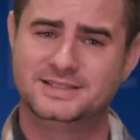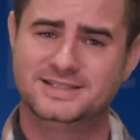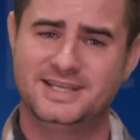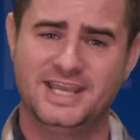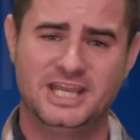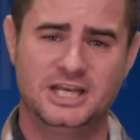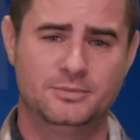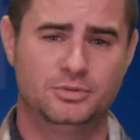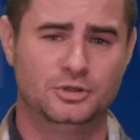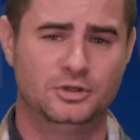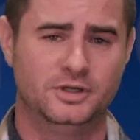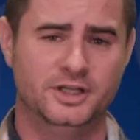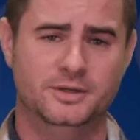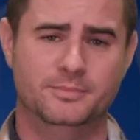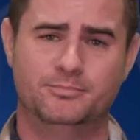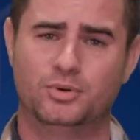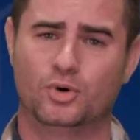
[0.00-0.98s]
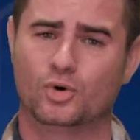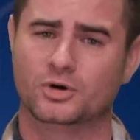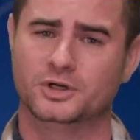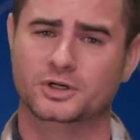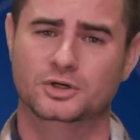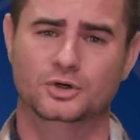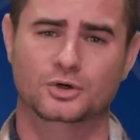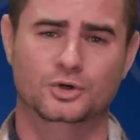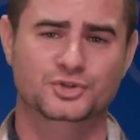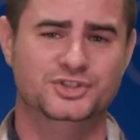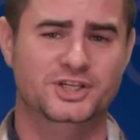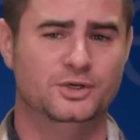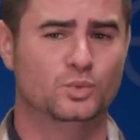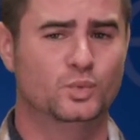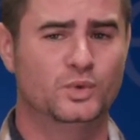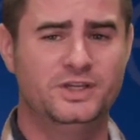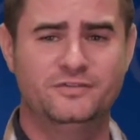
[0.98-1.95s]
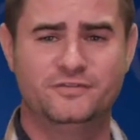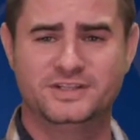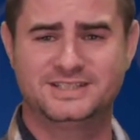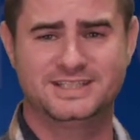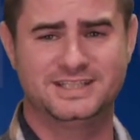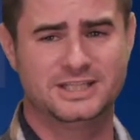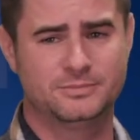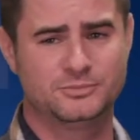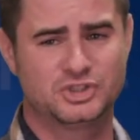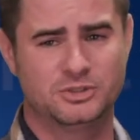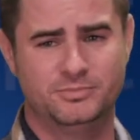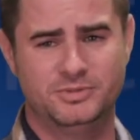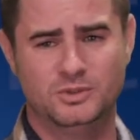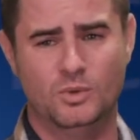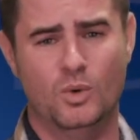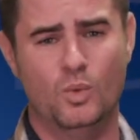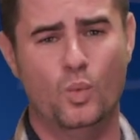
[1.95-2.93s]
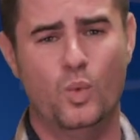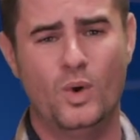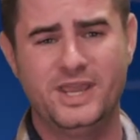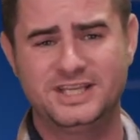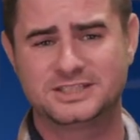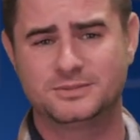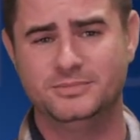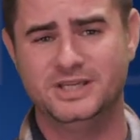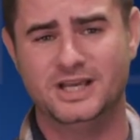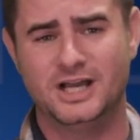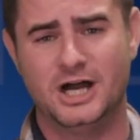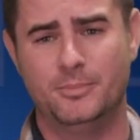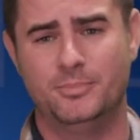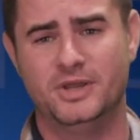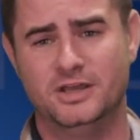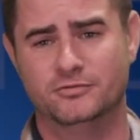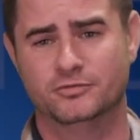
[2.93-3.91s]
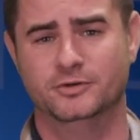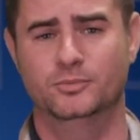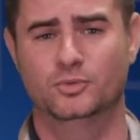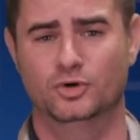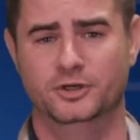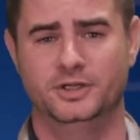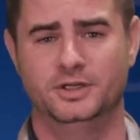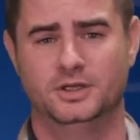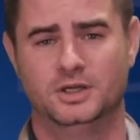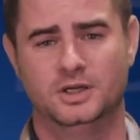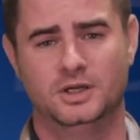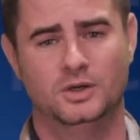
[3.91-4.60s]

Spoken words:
attainable, and important goals, and revisiting them should be what wakes me up every morning.